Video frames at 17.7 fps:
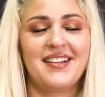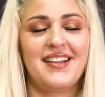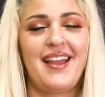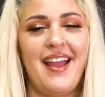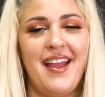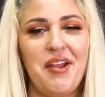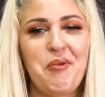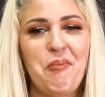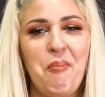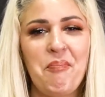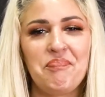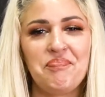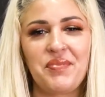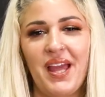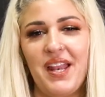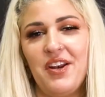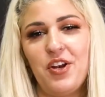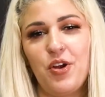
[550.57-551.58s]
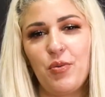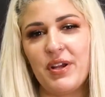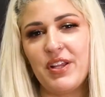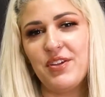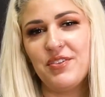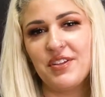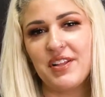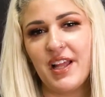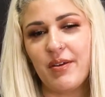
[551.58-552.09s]
Okay. I don't know what
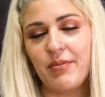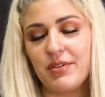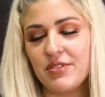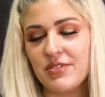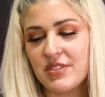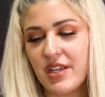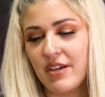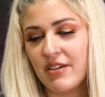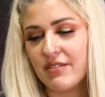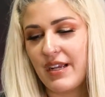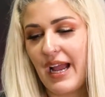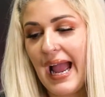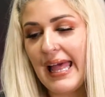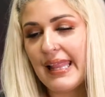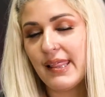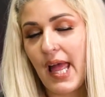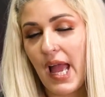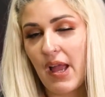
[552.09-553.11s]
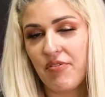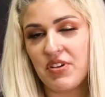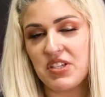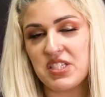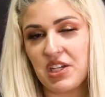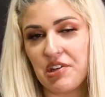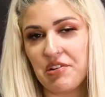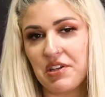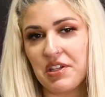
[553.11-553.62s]
you look like when you're scared. I laugh
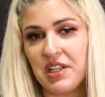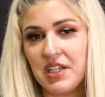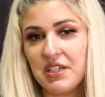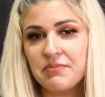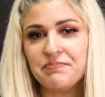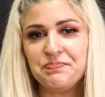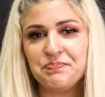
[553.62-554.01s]
hysterically.